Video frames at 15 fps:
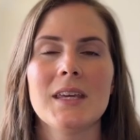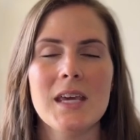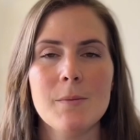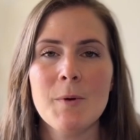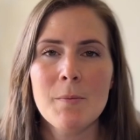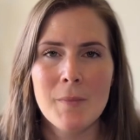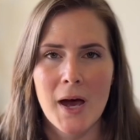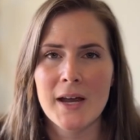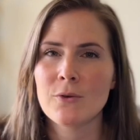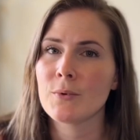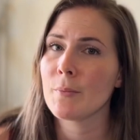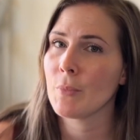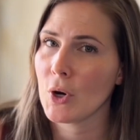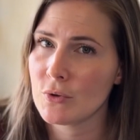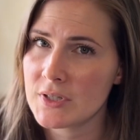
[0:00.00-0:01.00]
Keep in mind
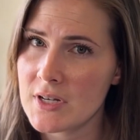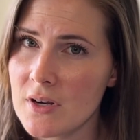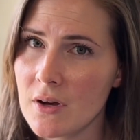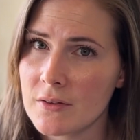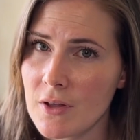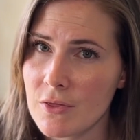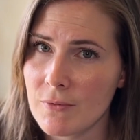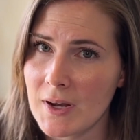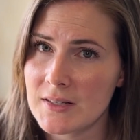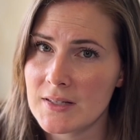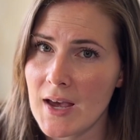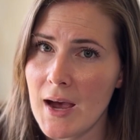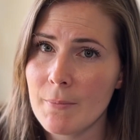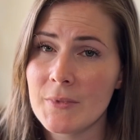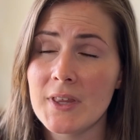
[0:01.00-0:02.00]
when posting on the Threads
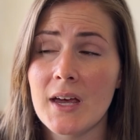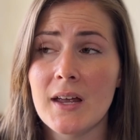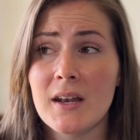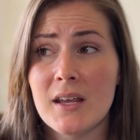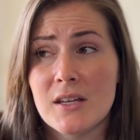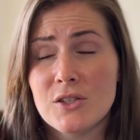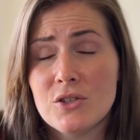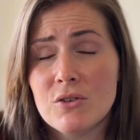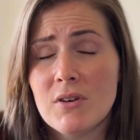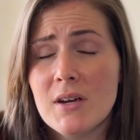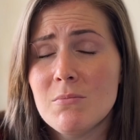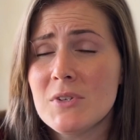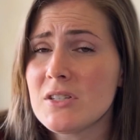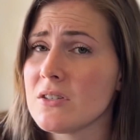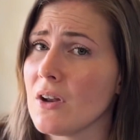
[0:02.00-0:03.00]
app that
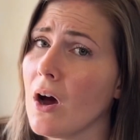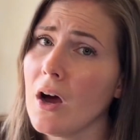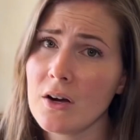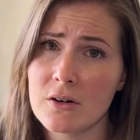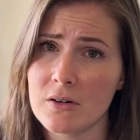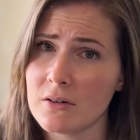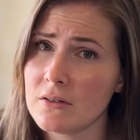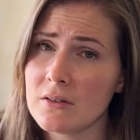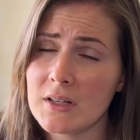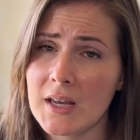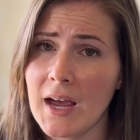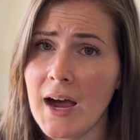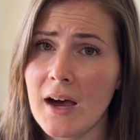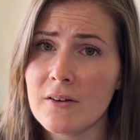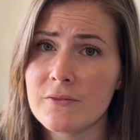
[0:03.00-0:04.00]
Instagram does not currently
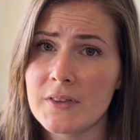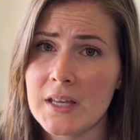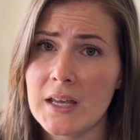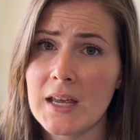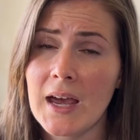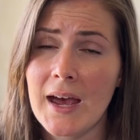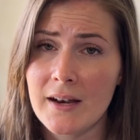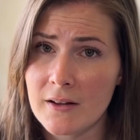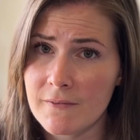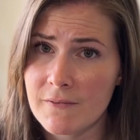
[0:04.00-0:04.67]
have the edit